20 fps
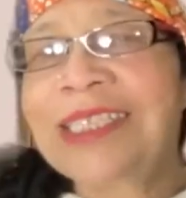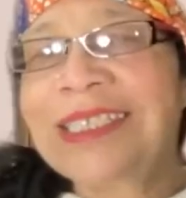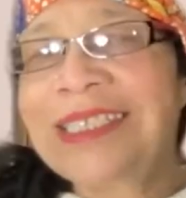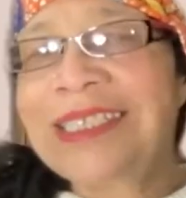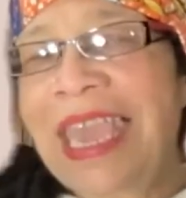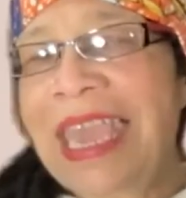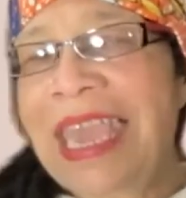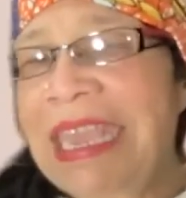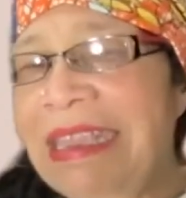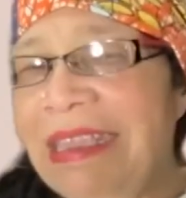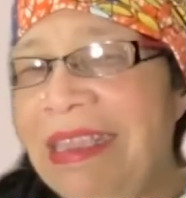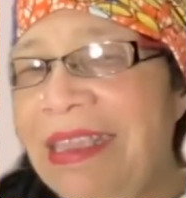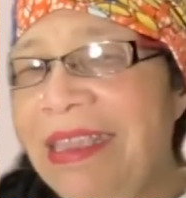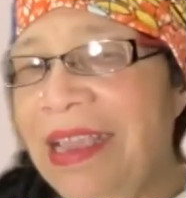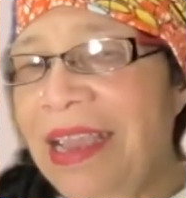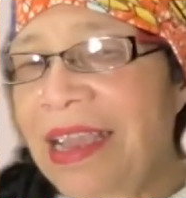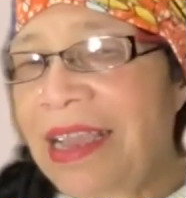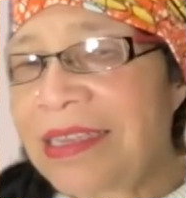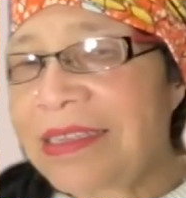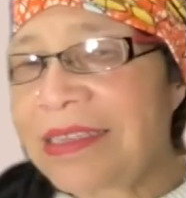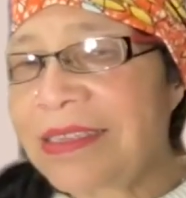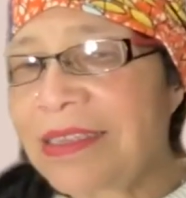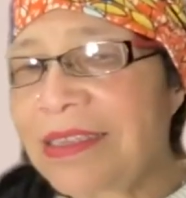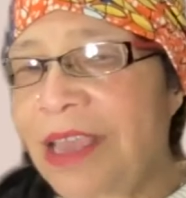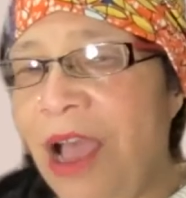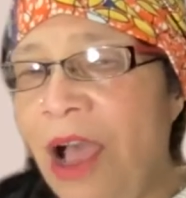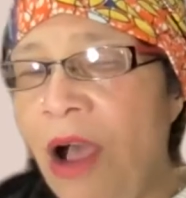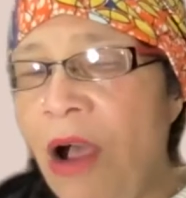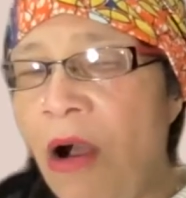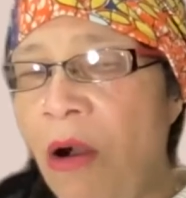taking us
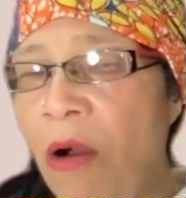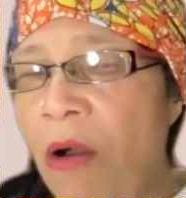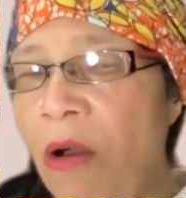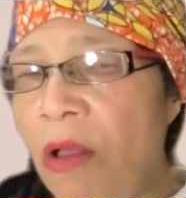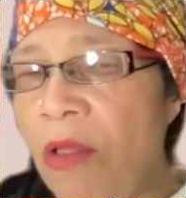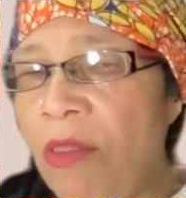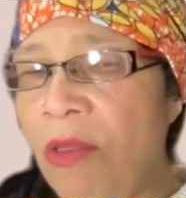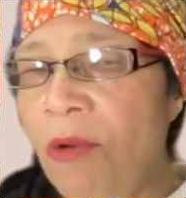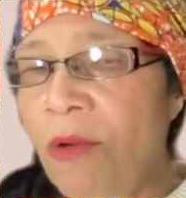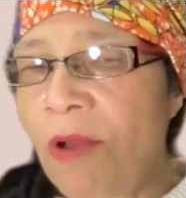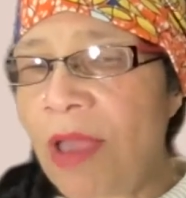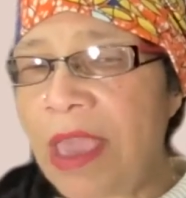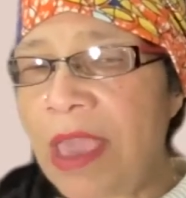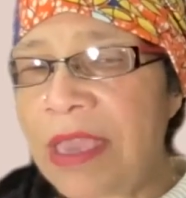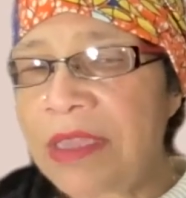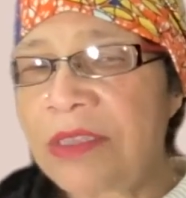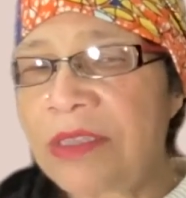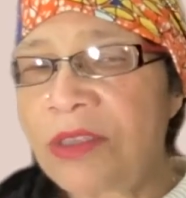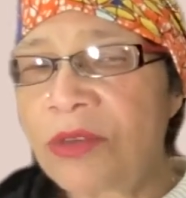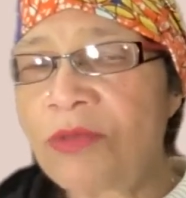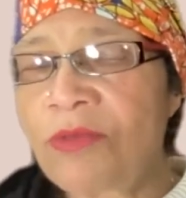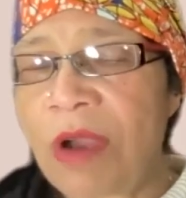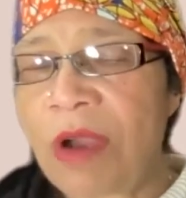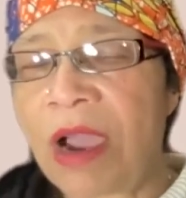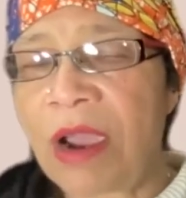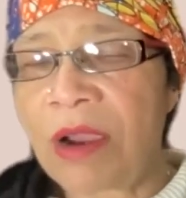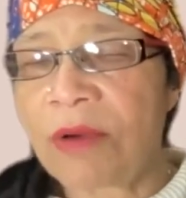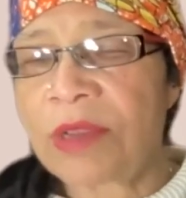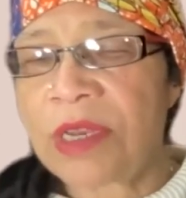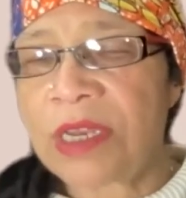all the way to
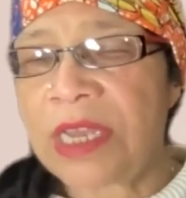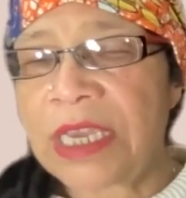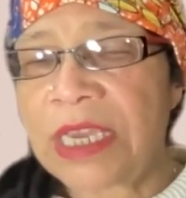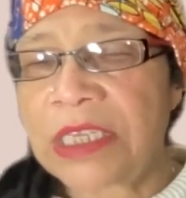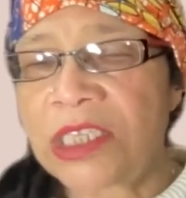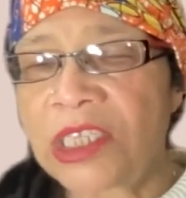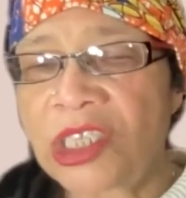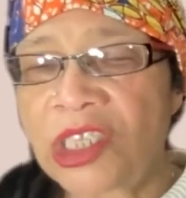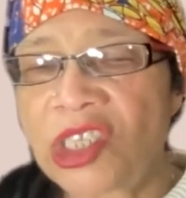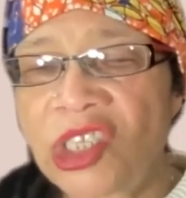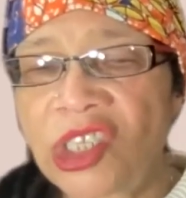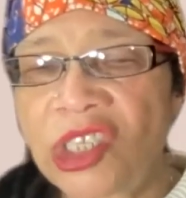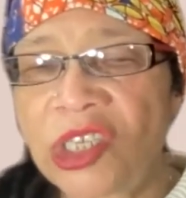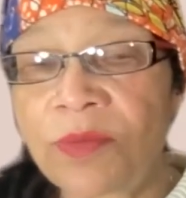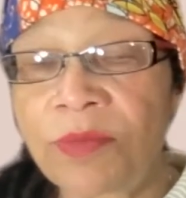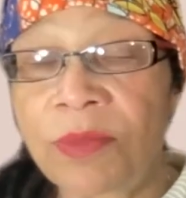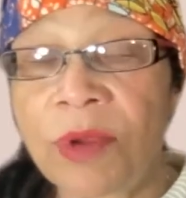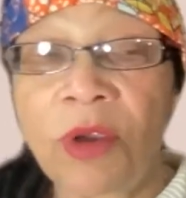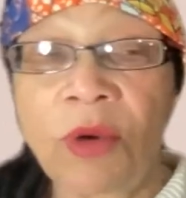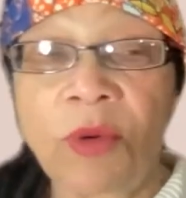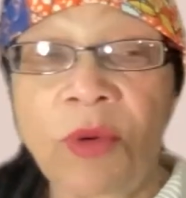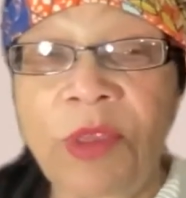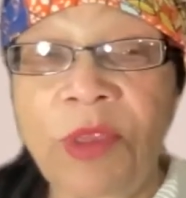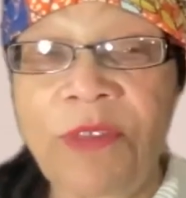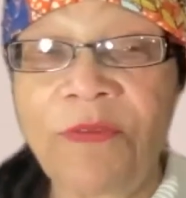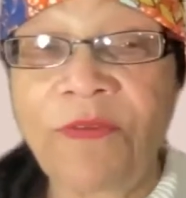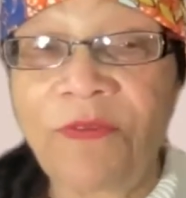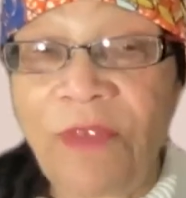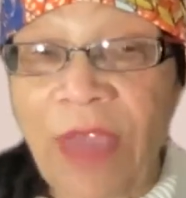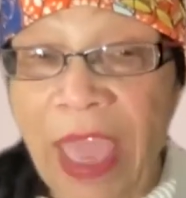our relationship
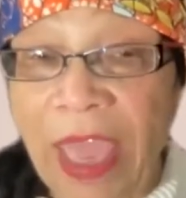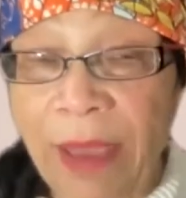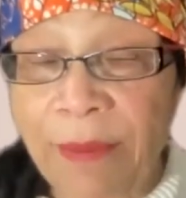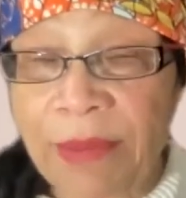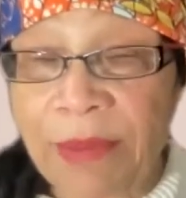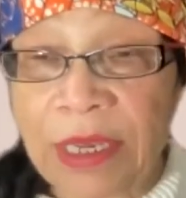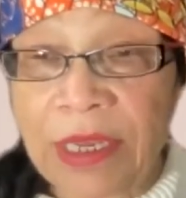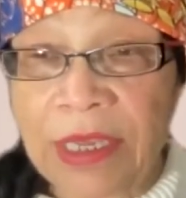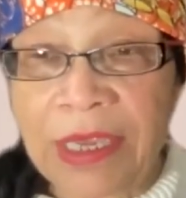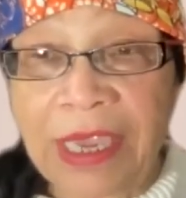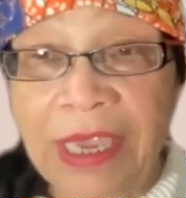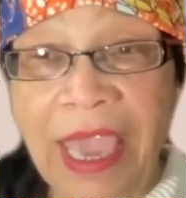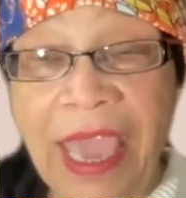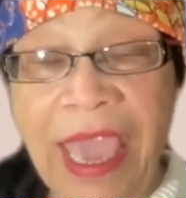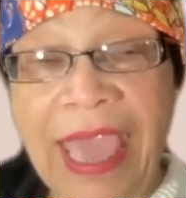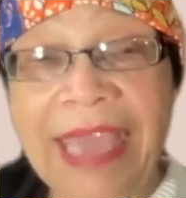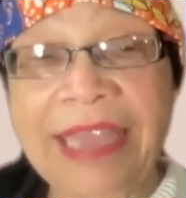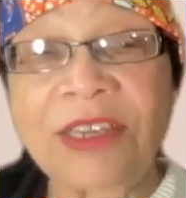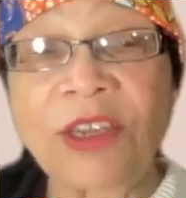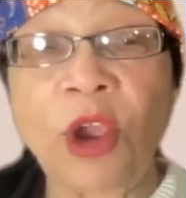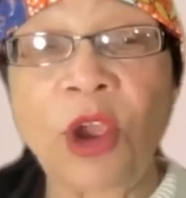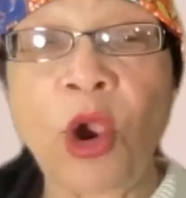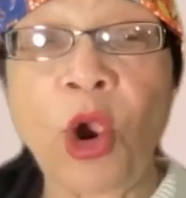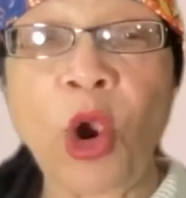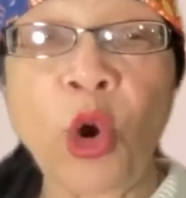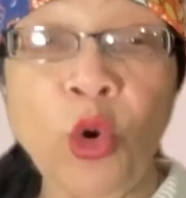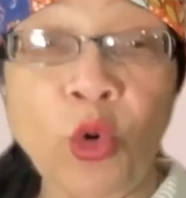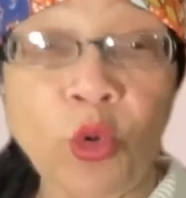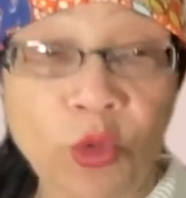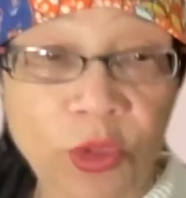with family and
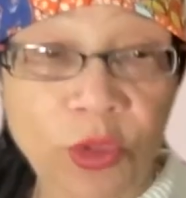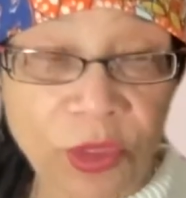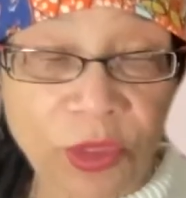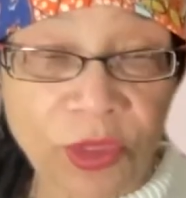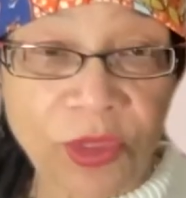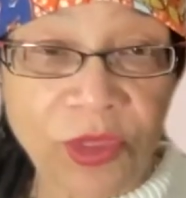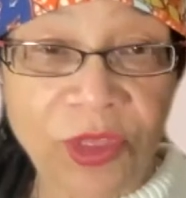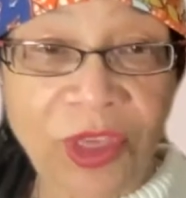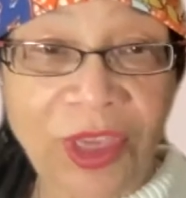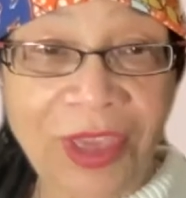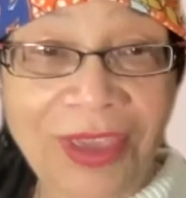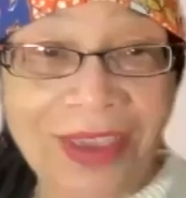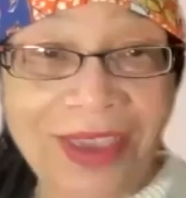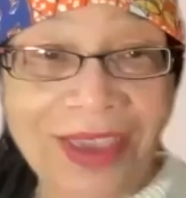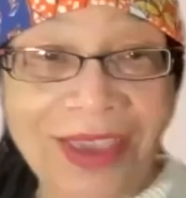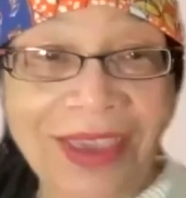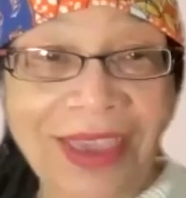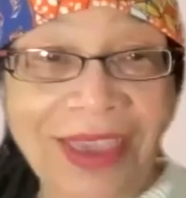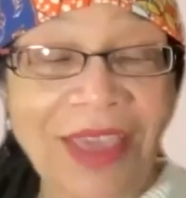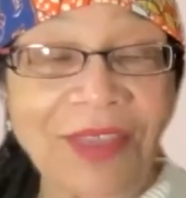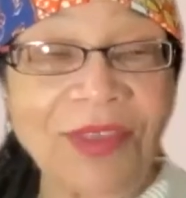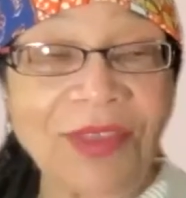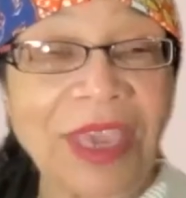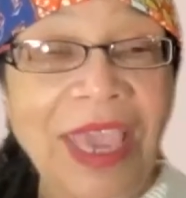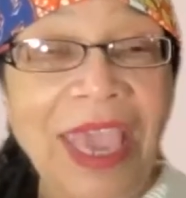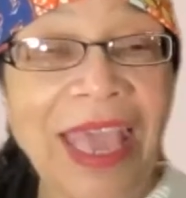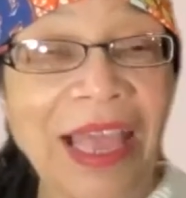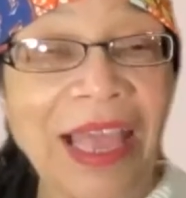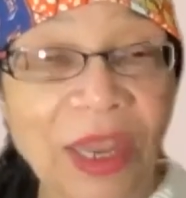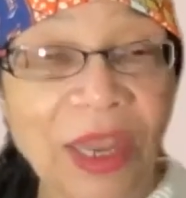earth and
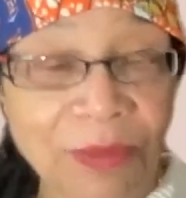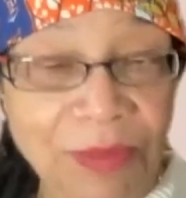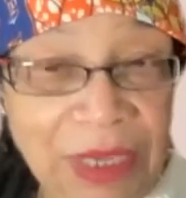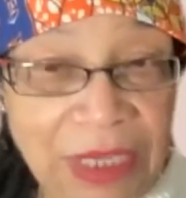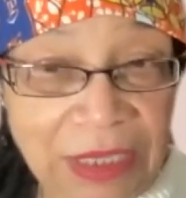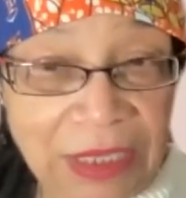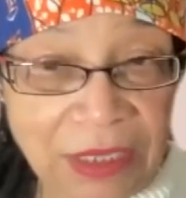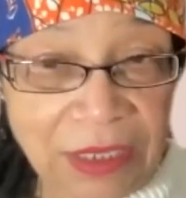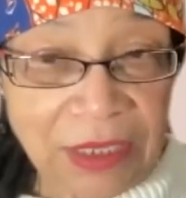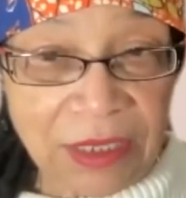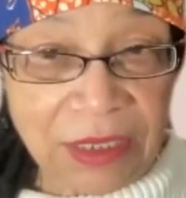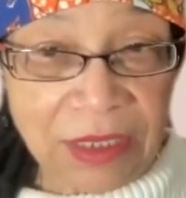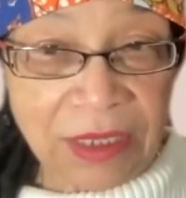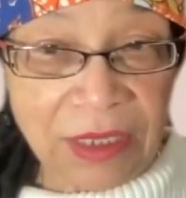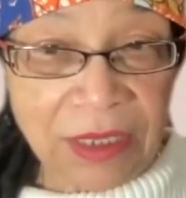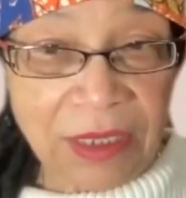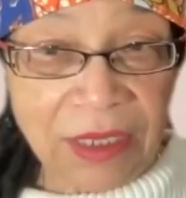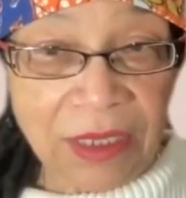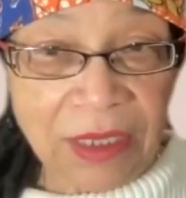the elements.